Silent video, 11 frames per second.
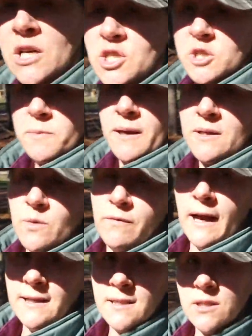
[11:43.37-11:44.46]
just because we've
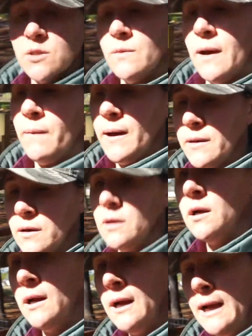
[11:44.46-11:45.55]
had such a wet weather,
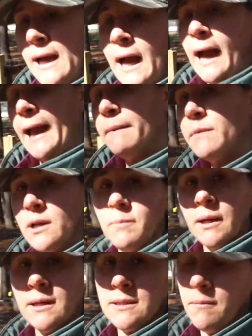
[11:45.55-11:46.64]
I am going to
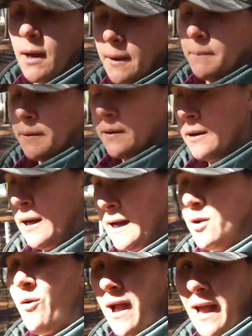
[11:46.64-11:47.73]
pick some up. I
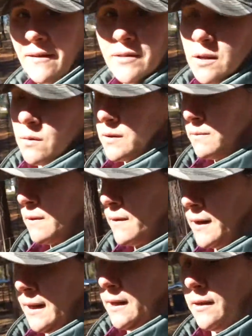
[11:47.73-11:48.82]
don't have any with me
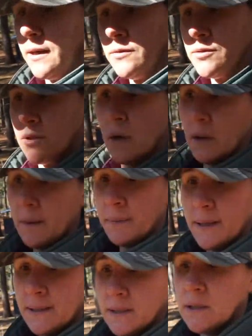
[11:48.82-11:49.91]
right now. I used it all up
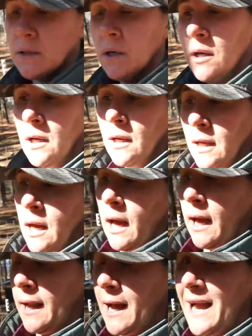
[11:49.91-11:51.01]
last year.
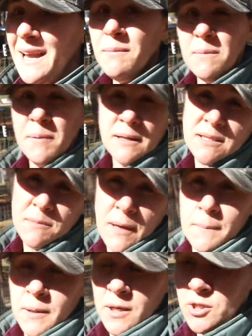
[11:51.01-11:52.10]
And I am going to pick some
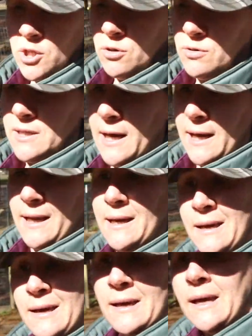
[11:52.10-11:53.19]
up to use that
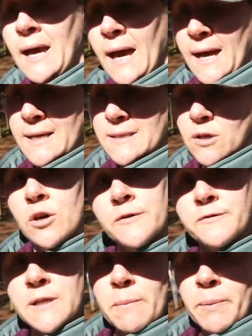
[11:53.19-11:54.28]
as a
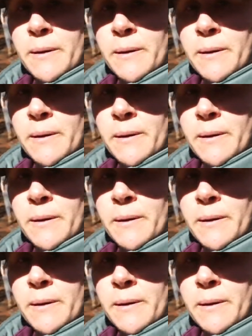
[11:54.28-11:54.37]
hoof dip